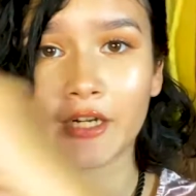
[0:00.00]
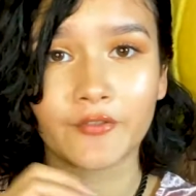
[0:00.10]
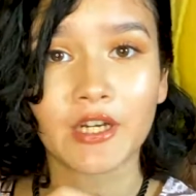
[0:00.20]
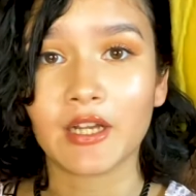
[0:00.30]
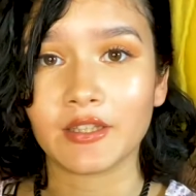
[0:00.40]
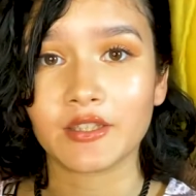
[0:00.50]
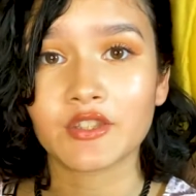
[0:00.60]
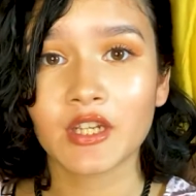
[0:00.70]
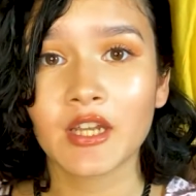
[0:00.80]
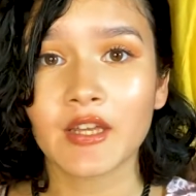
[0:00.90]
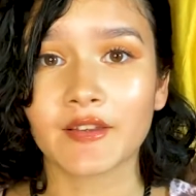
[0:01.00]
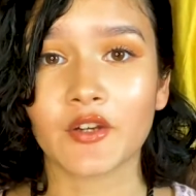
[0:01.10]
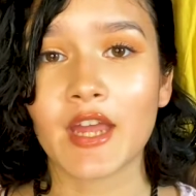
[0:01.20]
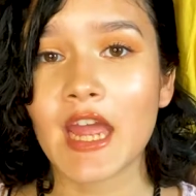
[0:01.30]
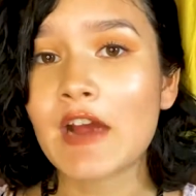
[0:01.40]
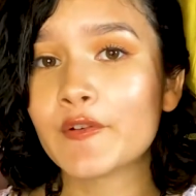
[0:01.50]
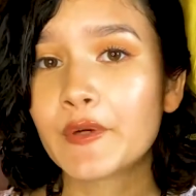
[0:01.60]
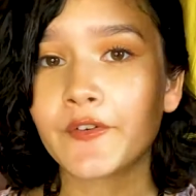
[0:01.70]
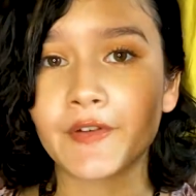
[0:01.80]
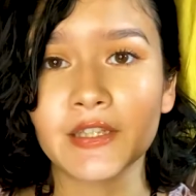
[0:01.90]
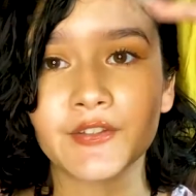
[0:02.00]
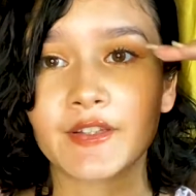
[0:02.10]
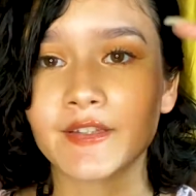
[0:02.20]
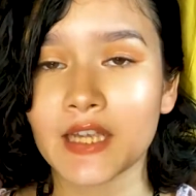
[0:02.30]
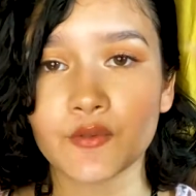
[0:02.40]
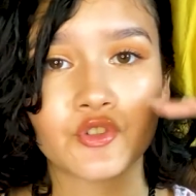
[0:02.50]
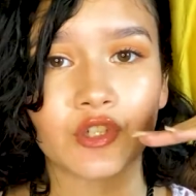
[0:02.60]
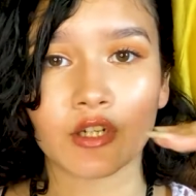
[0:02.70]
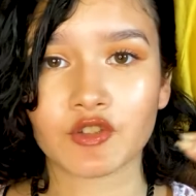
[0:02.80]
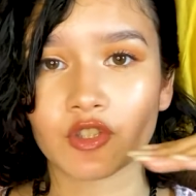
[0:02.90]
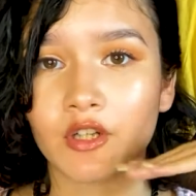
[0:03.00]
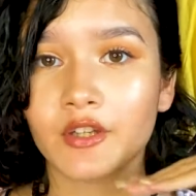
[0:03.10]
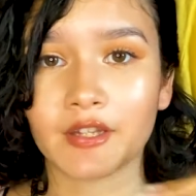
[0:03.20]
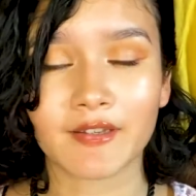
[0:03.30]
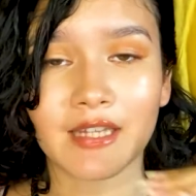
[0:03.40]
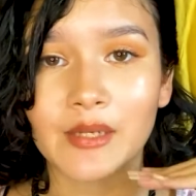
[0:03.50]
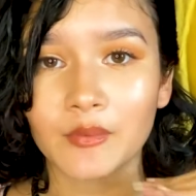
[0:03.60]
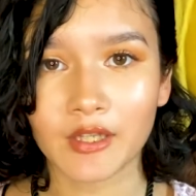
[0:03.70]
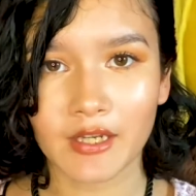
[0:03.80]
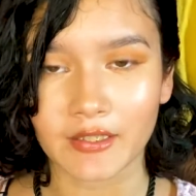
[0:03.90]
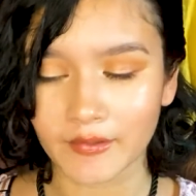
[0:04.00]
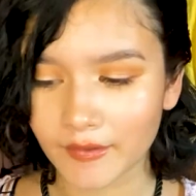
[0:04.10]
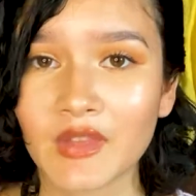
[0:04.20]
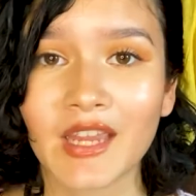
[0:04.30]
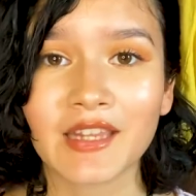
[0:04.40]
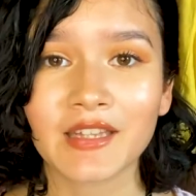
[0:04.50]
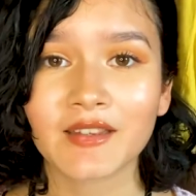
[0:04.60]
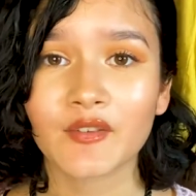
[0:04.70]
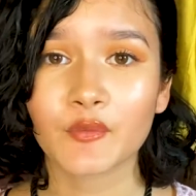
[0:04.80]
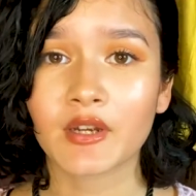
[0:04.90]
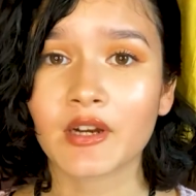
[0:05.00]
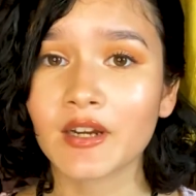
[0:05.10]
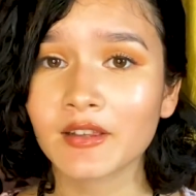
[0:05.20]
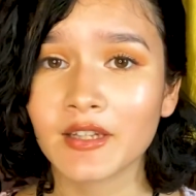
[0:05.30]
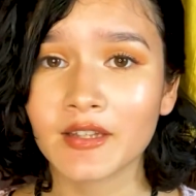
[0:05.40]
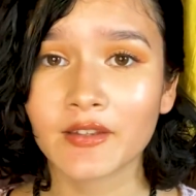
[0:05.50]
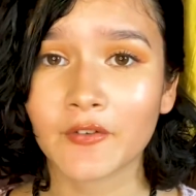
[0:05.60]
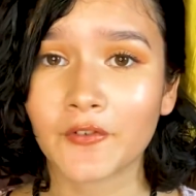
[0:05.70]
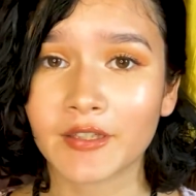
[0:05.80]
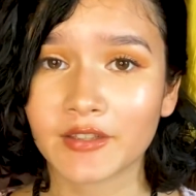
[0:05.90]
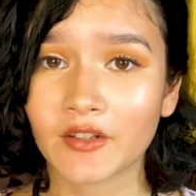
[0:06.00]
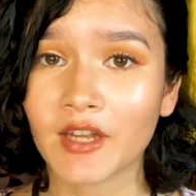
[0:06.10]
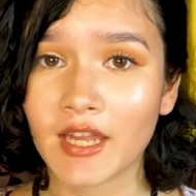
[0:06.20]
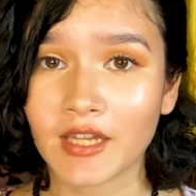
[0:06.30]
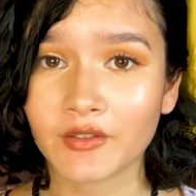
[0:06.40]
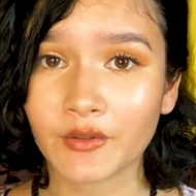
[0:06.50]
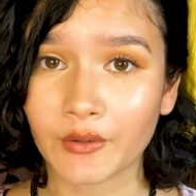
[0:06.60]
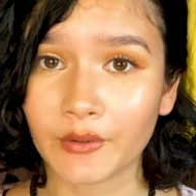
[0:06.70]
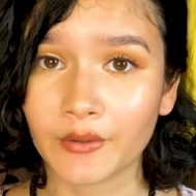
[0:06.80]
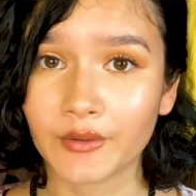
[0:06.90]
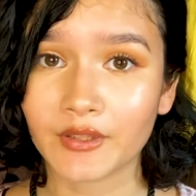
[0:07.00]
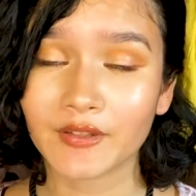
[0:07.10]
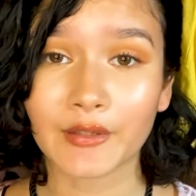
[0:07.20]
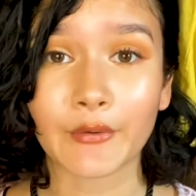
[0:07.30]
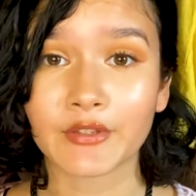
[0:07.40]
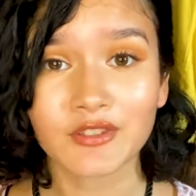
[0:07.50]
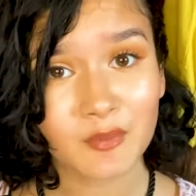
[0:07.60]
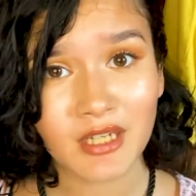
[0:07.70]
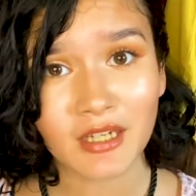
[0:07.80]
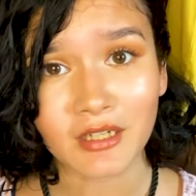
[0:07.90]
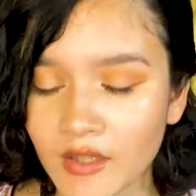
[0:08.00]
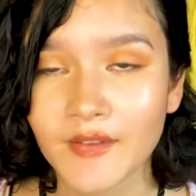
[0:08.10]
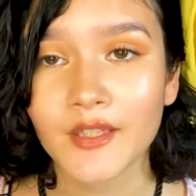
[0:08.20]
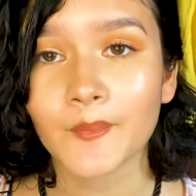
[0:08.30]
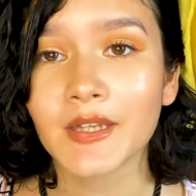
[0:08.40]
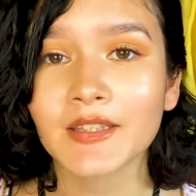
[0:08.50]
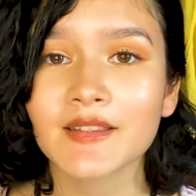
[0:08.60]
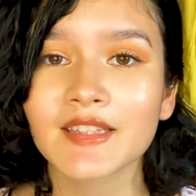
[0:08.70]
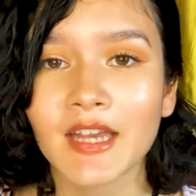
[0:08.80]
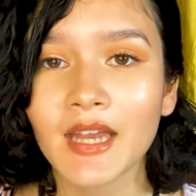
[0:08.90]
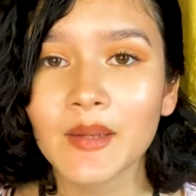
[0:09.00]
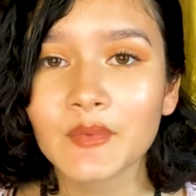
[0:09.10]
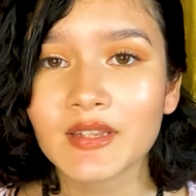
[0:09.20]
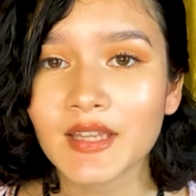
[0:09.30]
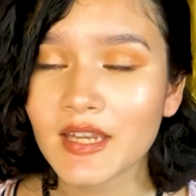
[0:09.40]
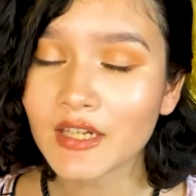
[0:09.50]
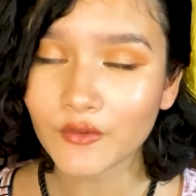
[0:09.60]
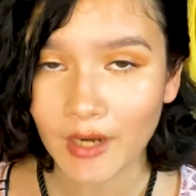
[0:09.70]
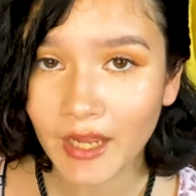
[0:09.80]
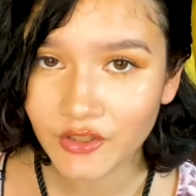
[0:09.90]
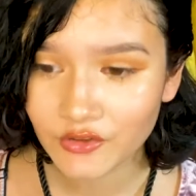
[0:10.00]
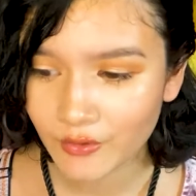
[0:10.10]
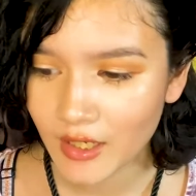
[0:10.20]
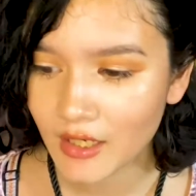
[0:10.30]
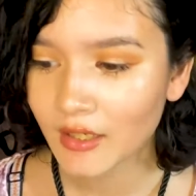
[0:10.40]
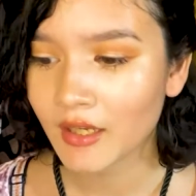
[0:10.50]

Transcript: of college. So everyone follows the same structure, the same things. And this is regardless of what their end goal is going to be. So by the time they graduate,